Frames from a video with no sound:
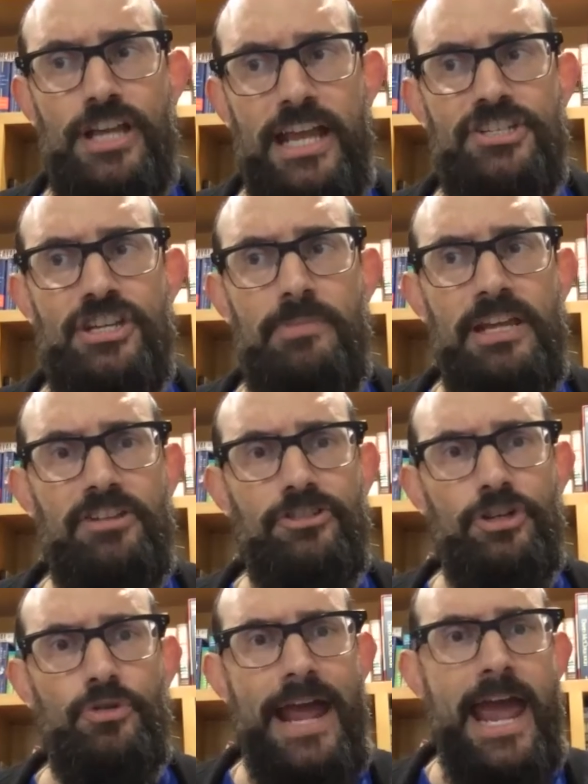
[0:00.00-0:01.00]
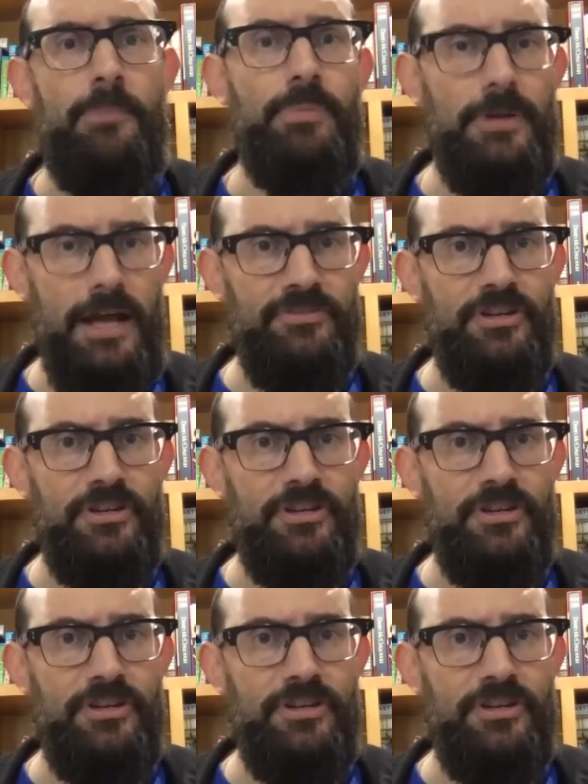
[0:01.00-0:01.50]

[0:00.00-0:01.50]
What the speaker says: HEB's new app on their